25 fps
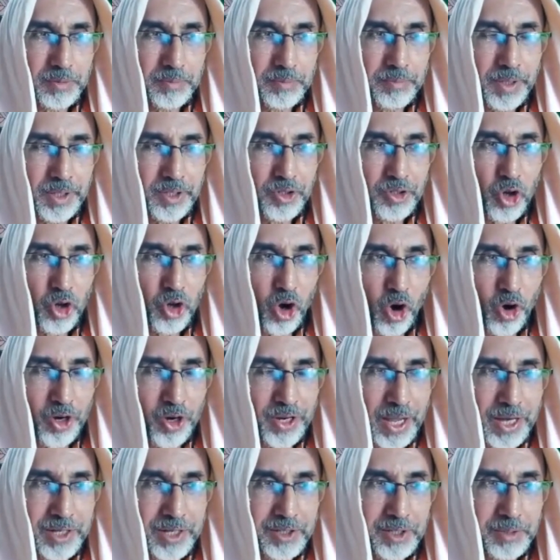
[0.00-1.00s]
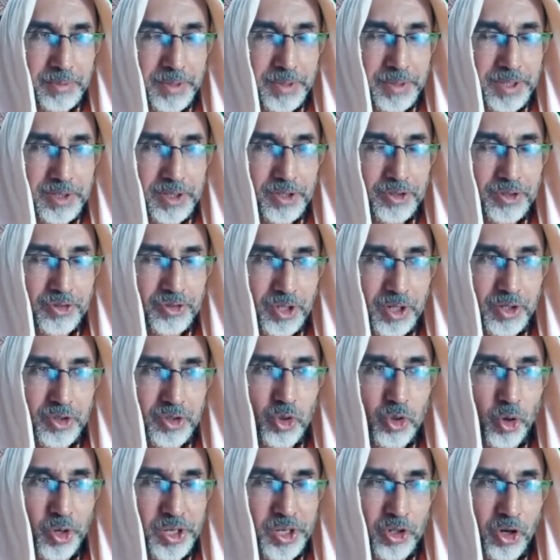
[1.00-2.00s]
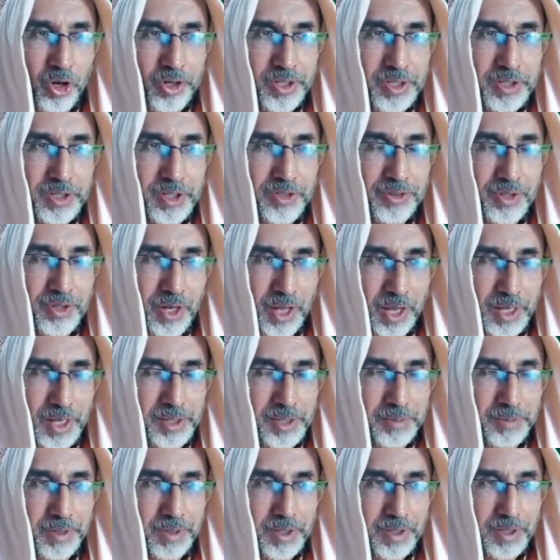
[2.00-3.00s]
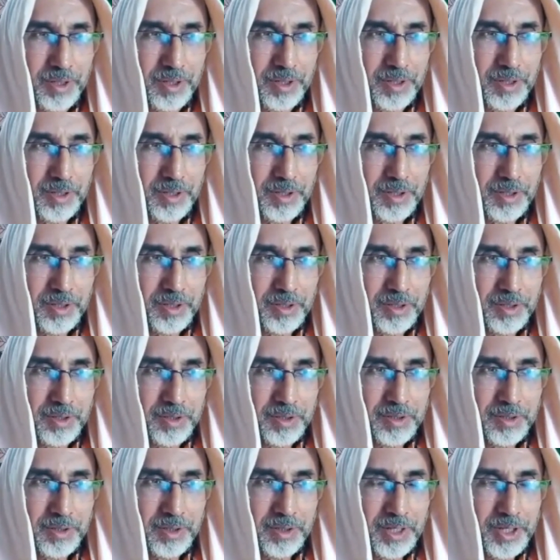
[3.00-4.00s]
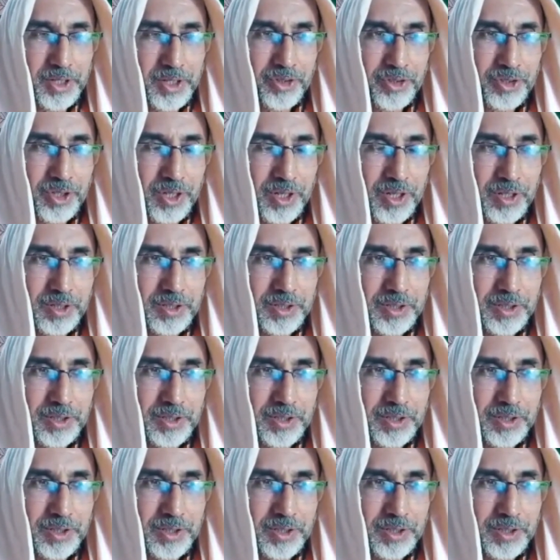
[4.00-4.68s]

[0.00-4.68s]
very wrong activity is still going on in his life, he still